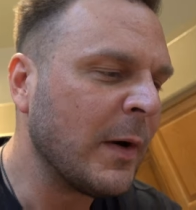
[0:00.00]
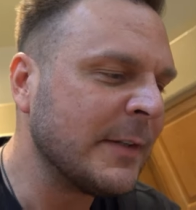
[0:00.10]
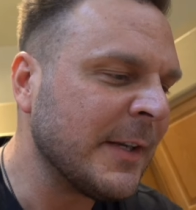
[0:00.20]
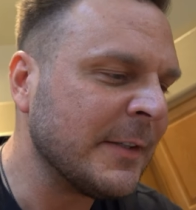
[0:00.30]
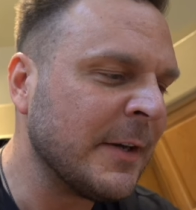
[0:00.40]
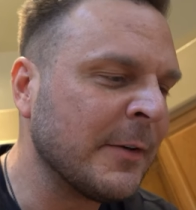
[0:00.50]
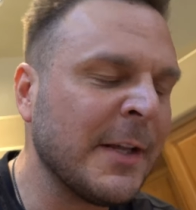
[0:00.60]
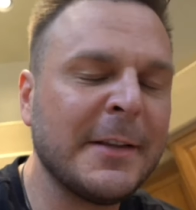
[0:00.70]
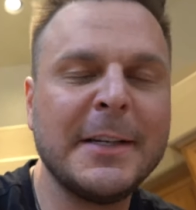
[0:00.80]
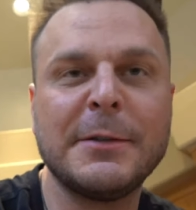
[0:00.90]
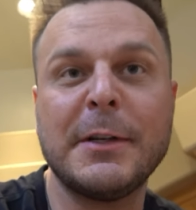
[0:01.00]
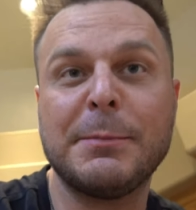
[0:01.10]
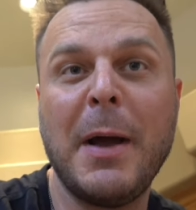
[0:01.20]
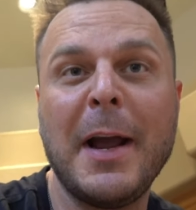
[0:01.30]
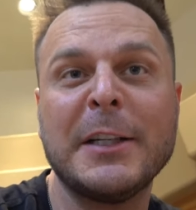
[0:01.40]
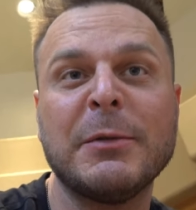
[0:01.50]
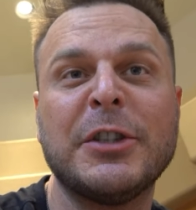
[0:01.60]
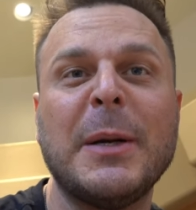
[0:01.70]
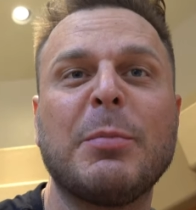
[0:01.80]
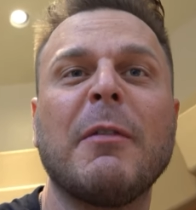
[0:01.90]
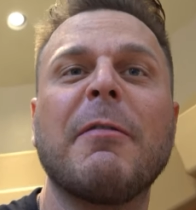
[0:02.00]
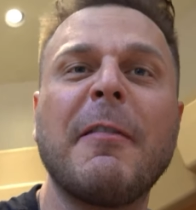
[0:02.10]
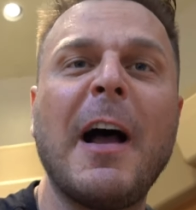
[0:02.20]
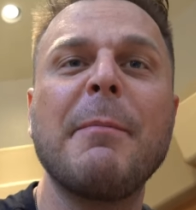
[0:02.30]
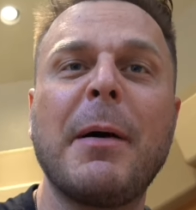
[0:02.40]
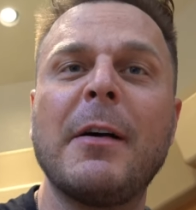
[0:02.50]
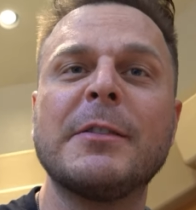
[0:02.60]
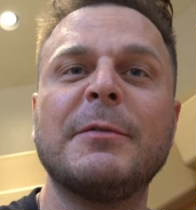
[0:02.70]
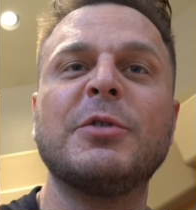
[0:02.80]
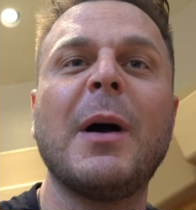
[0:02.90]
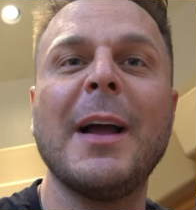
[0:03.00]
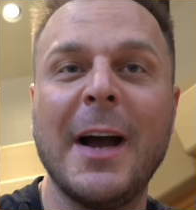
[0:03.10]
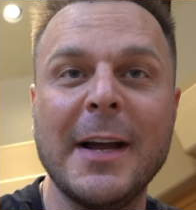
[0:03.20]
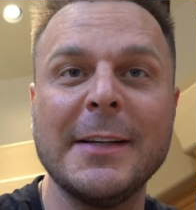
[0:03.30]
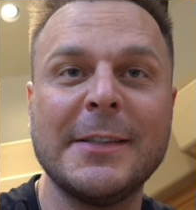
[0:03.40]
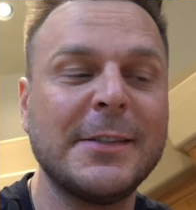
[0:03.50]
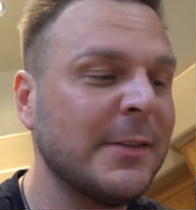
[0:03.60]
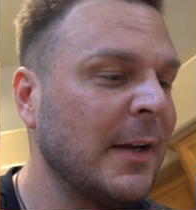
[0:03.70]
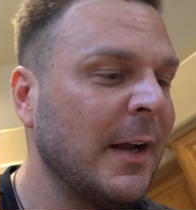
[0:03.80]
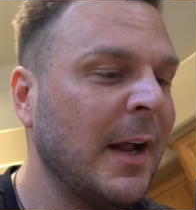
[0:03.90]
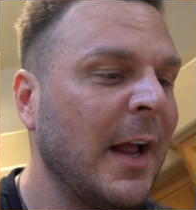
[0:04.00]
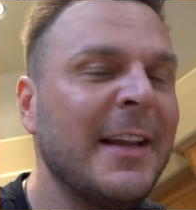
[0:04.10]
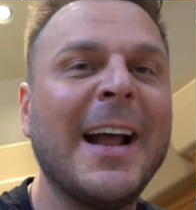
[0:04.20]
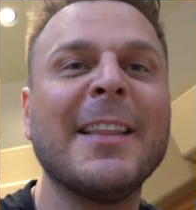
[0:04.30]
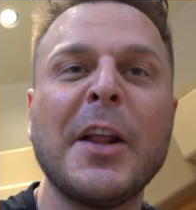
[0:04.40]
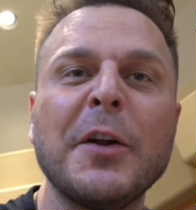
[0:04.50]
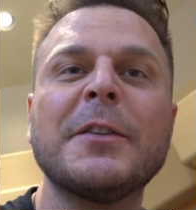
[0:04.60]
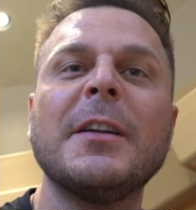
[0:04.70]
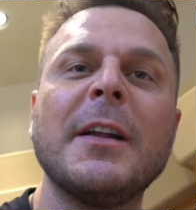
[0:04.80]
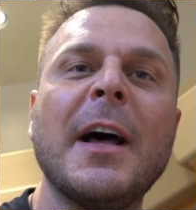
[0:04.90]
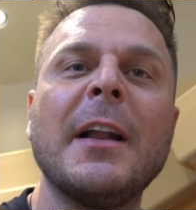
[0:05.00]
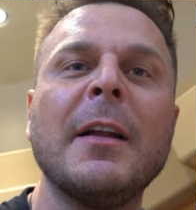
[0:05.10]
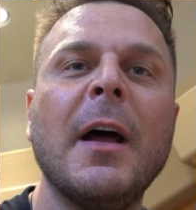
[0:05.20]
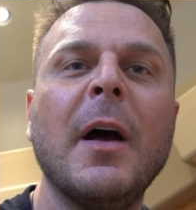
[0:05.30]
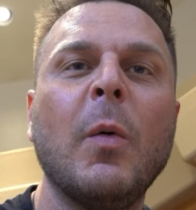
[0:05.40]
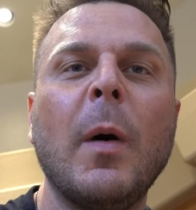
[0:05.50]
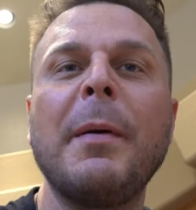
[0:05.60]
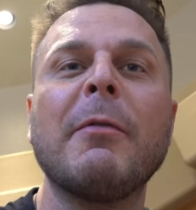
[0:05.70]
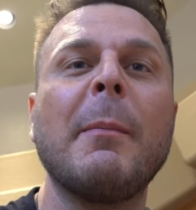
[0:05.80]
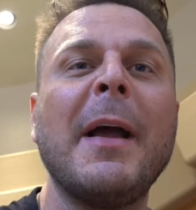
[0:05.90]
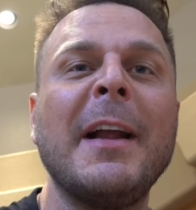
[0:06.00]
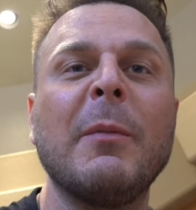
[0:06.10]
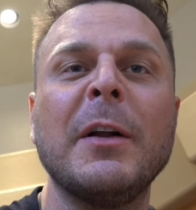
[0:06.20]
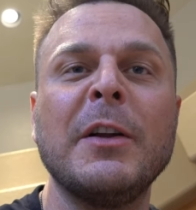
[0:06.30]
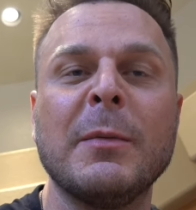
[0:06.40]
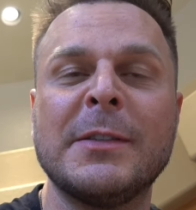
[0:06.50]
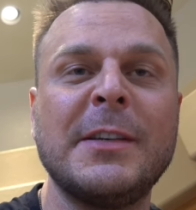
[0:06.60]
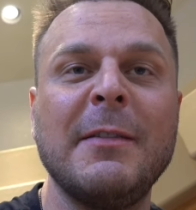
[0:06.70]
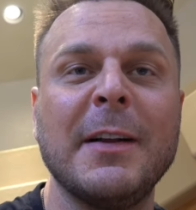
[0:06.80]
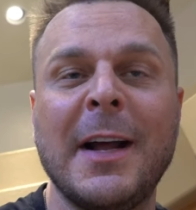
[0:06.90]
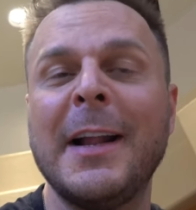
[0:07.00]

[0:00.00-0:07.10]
what it says here is that this package was shipped with 5 pounds of dry ice, yet little to none will be remaining when you receive it.